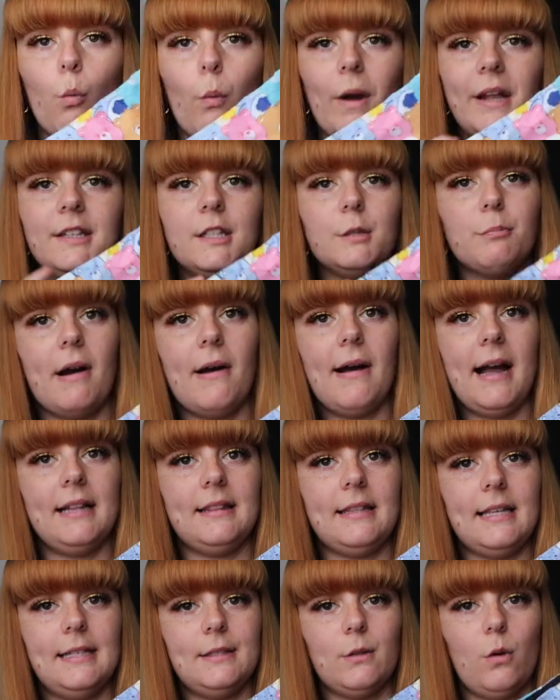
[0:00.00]
When Sprout
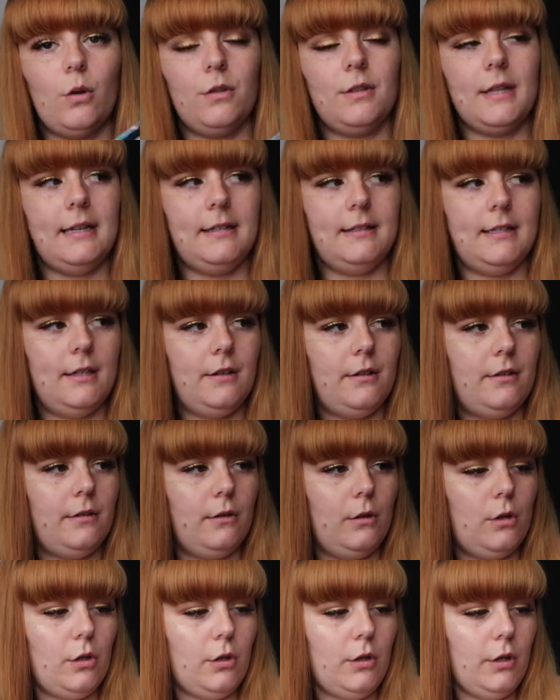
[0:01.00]
had these on, they
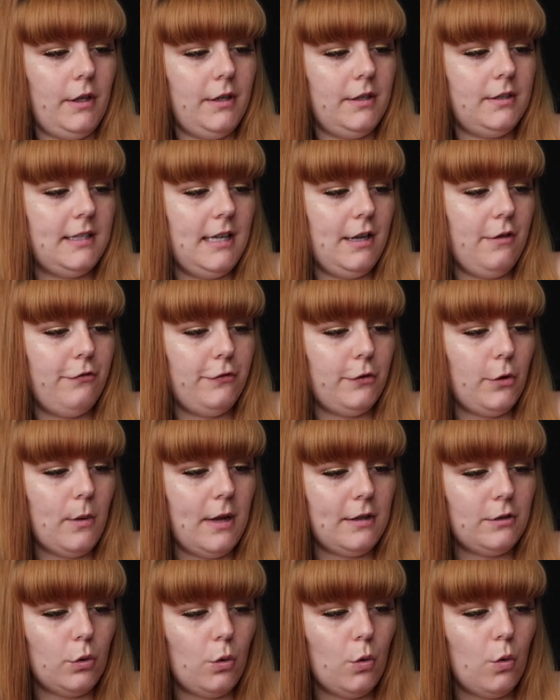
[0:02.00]
didn't look see-through
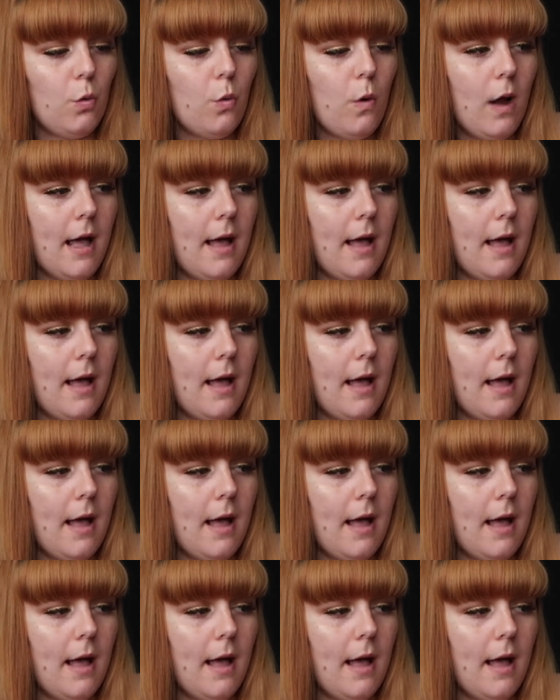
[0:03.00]
at all.